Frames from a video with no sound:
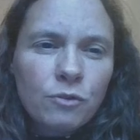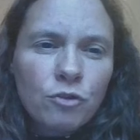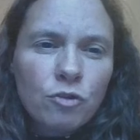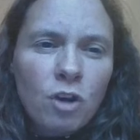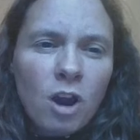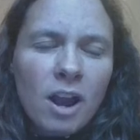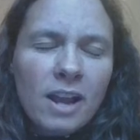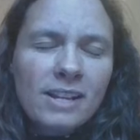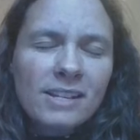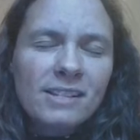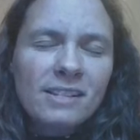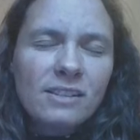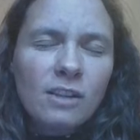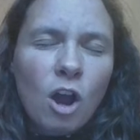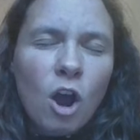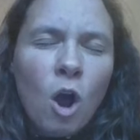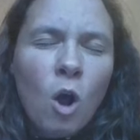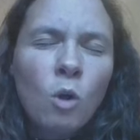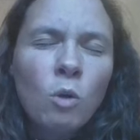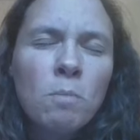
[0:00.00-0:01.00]
Christ, the
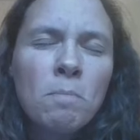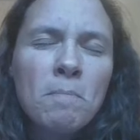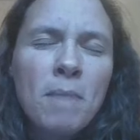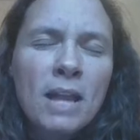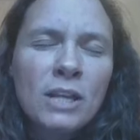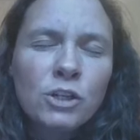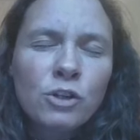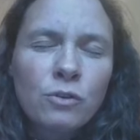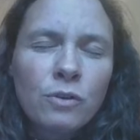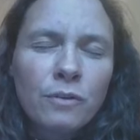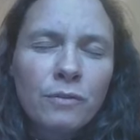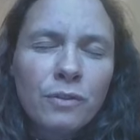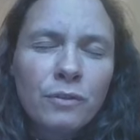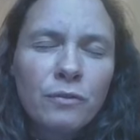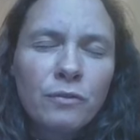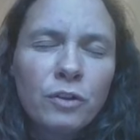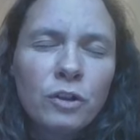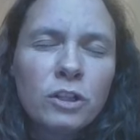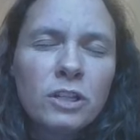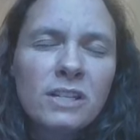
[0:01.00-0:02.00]
whole measure of the
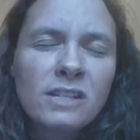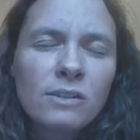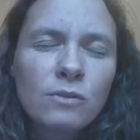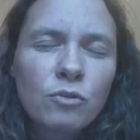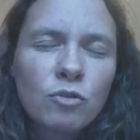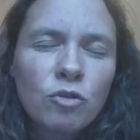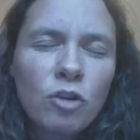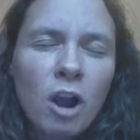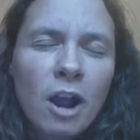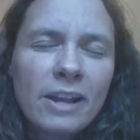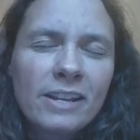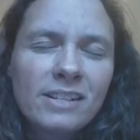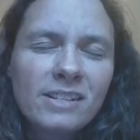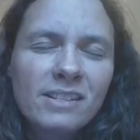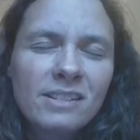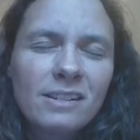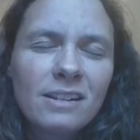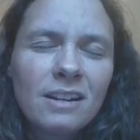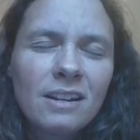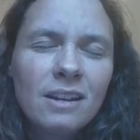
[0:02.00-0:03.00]
fullness of
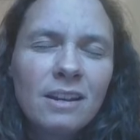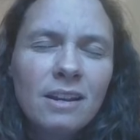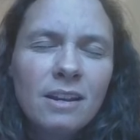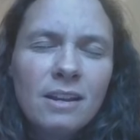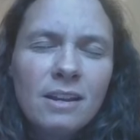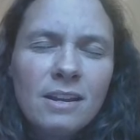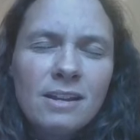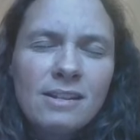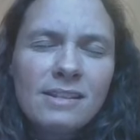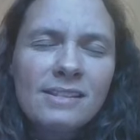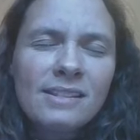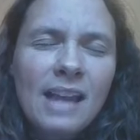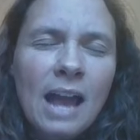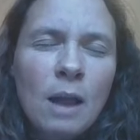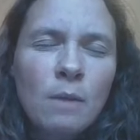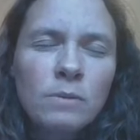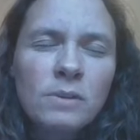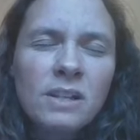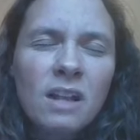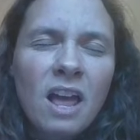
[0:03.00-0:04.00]
Christ,
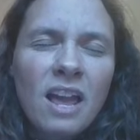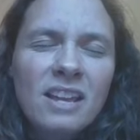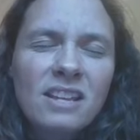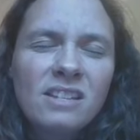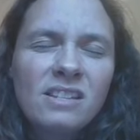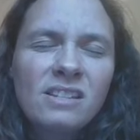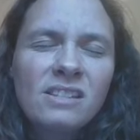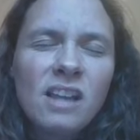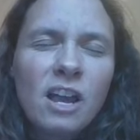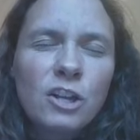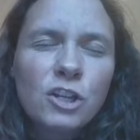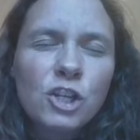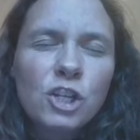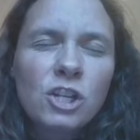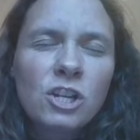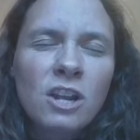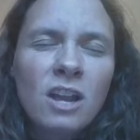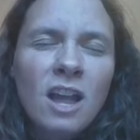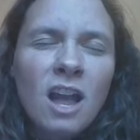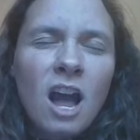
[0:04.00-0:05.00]
sounds like
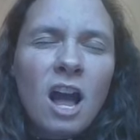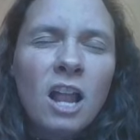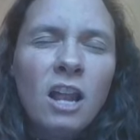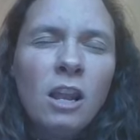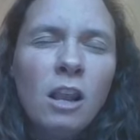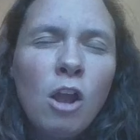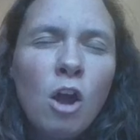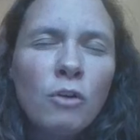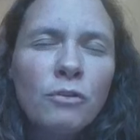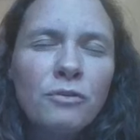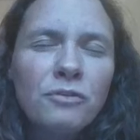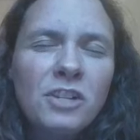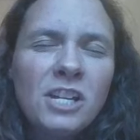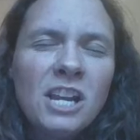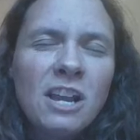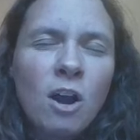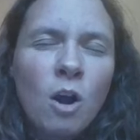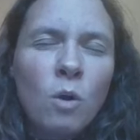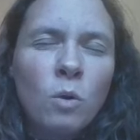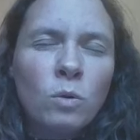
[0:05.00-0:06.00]
such a lofty
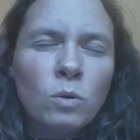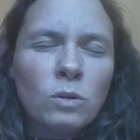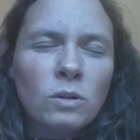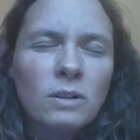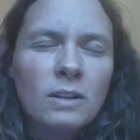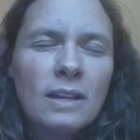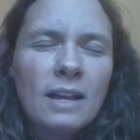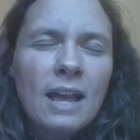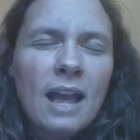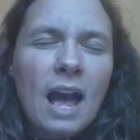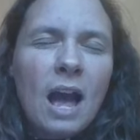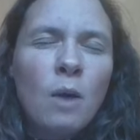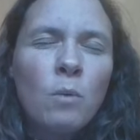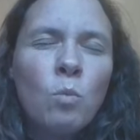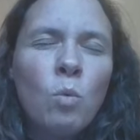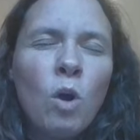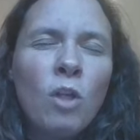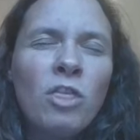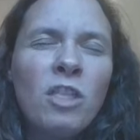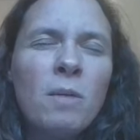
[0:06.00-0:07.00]
goal and
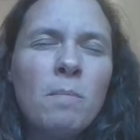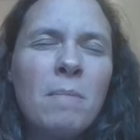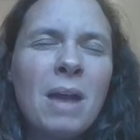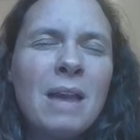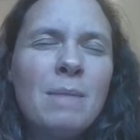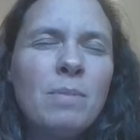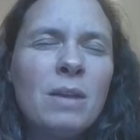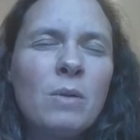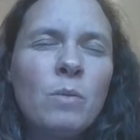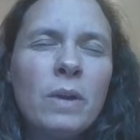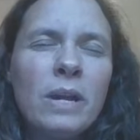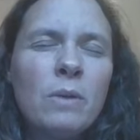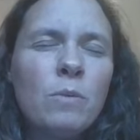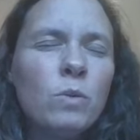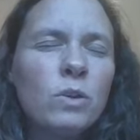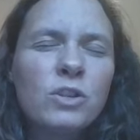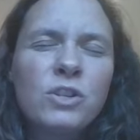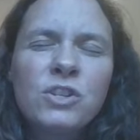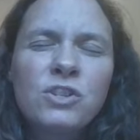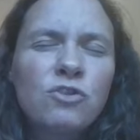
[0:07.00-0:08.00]
one that maybe we
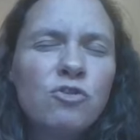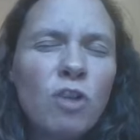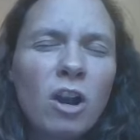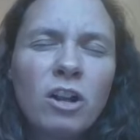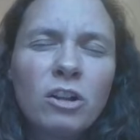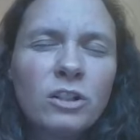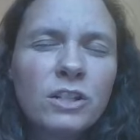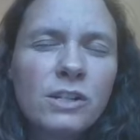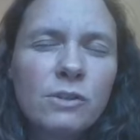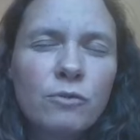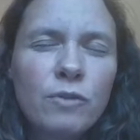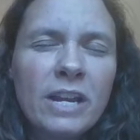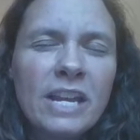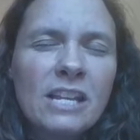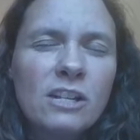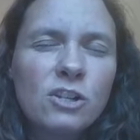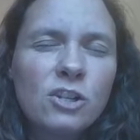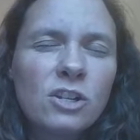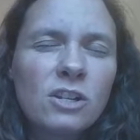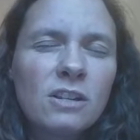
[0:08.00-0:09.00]
would struggle to
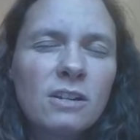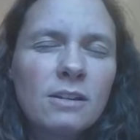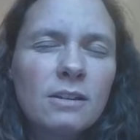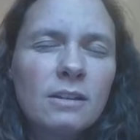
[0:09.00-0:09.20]
reach.